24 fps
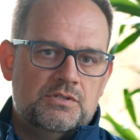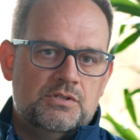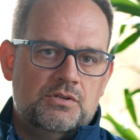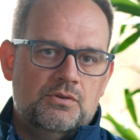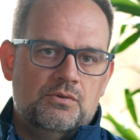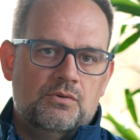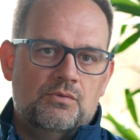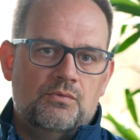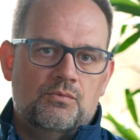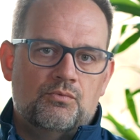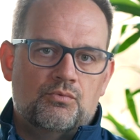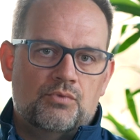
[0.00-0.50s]

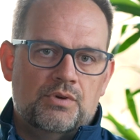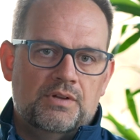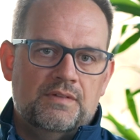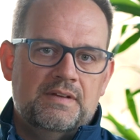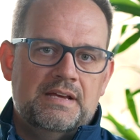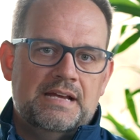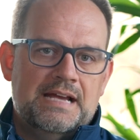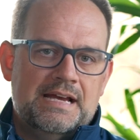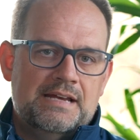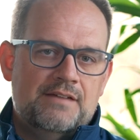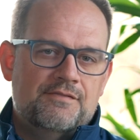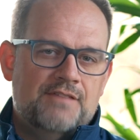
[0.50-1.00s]
to really
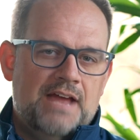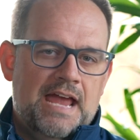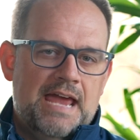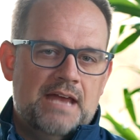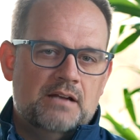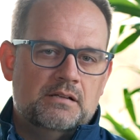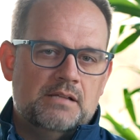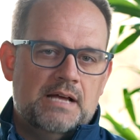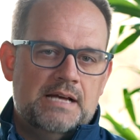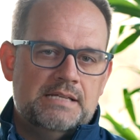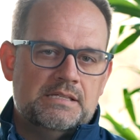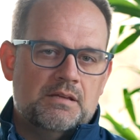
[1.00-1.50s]
kind of
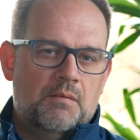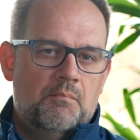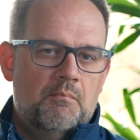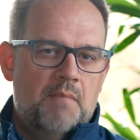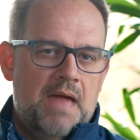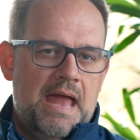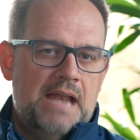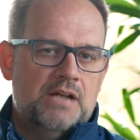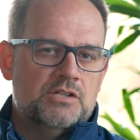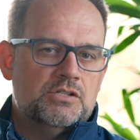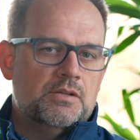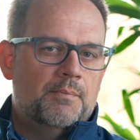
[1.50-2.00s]
analyze and
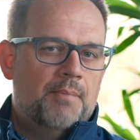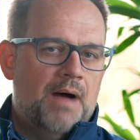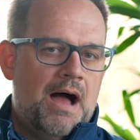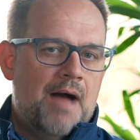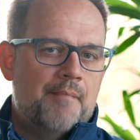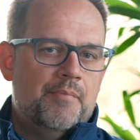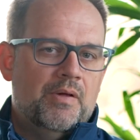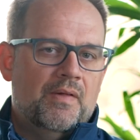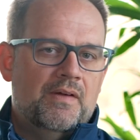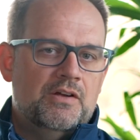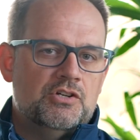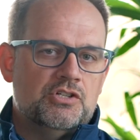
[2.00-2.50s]
manage the
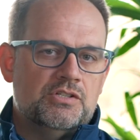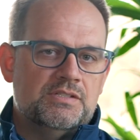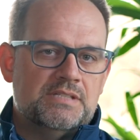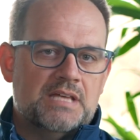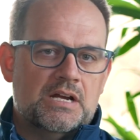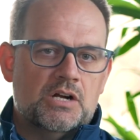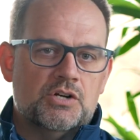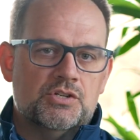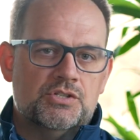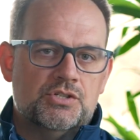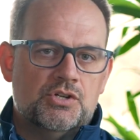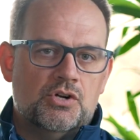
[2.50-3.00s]
populations
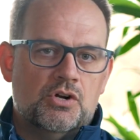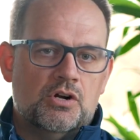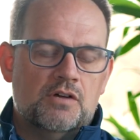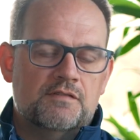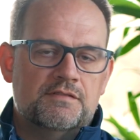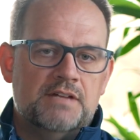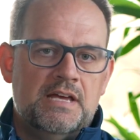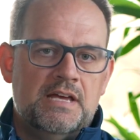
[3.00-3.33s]
that are served.